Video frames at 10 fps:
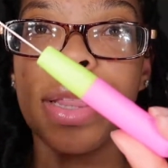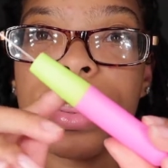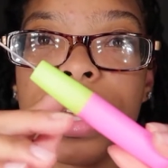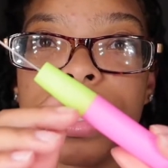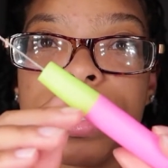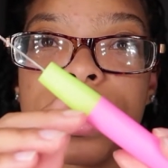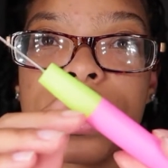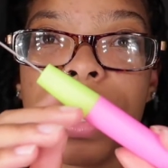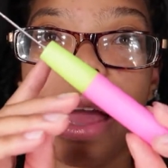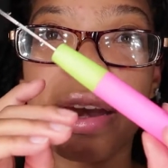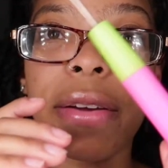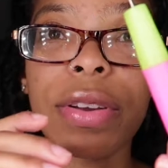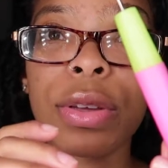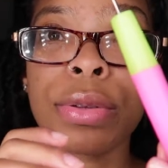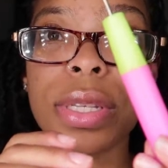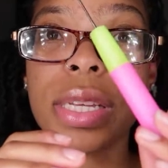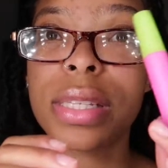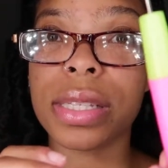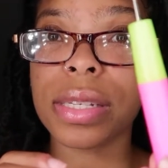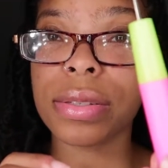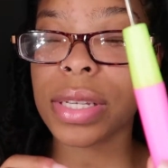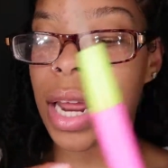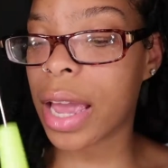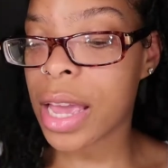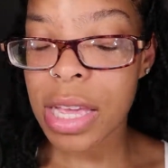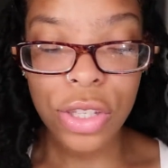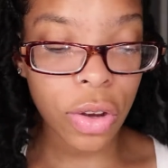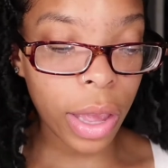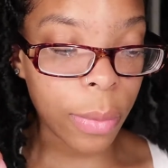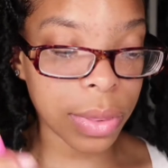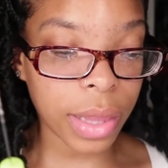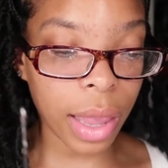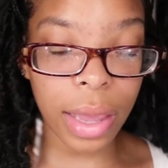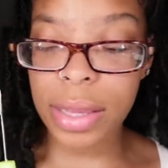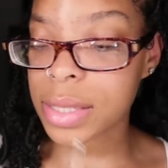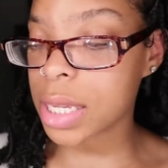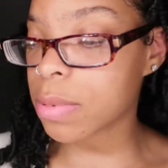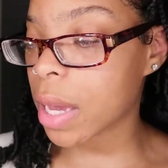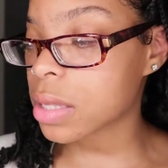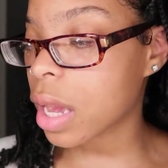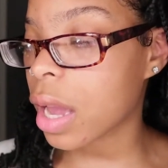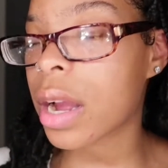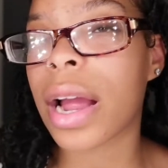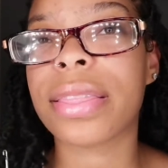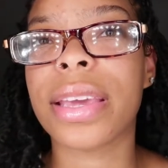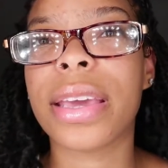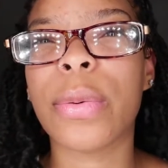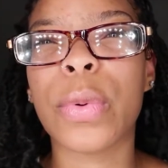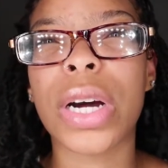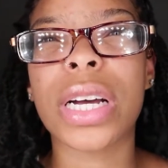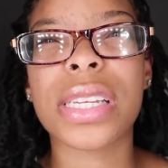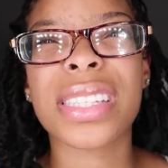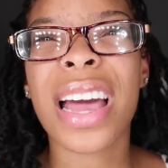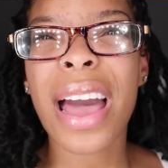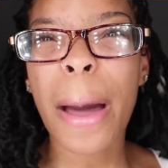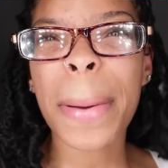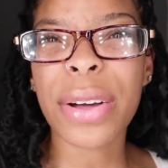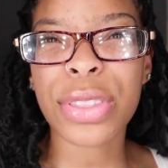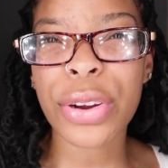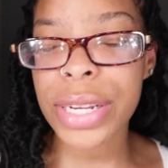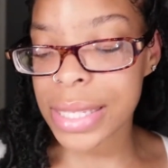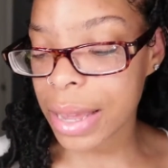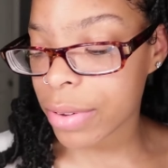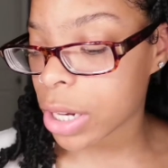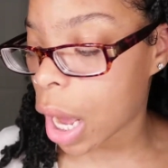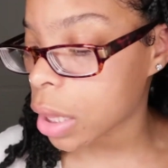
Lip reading: This, I never used this until today, so it came with that and 6 packs of hair. I think it was about $37.